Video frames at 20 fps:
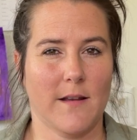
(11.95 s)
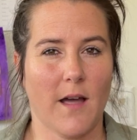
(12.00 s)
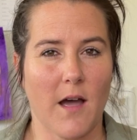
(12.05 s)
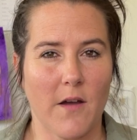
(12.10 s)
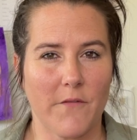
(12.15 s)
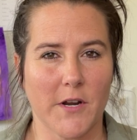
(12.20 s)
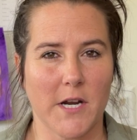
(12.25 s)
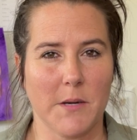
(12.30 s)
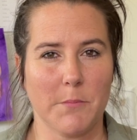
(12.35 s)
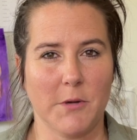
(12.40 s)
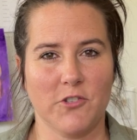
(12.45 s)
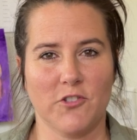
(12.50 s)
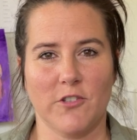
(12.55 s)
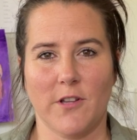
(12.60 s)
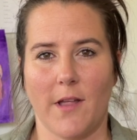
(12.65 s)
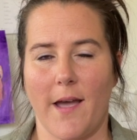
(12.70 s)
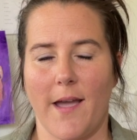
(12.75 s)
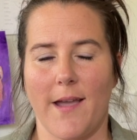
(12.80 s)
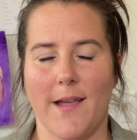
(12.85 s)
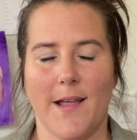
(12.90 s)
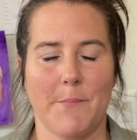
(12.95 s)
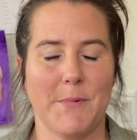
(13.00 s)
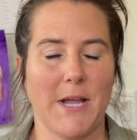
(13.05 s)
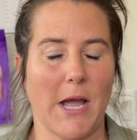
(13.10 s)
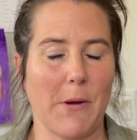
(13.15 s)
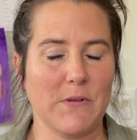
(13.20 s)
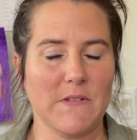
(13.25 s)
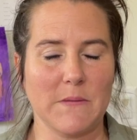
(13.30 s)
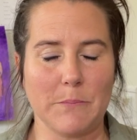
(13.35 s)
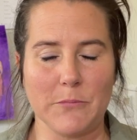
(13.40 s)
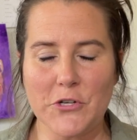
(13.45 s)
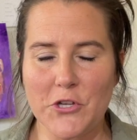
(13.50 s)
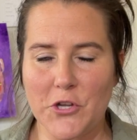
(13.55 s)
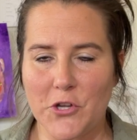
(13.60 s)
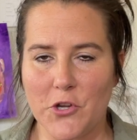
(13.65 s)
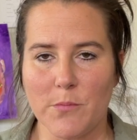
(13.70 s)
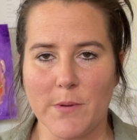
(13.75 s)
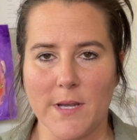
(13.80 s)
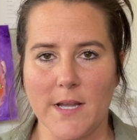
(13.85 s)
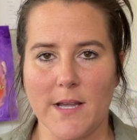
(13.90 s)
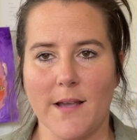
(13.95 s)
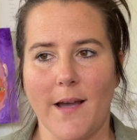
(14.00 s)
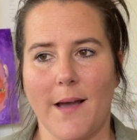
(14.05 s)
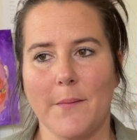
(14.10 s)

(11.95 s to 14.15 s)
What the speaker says: not very much light. I mean, I was a newbie.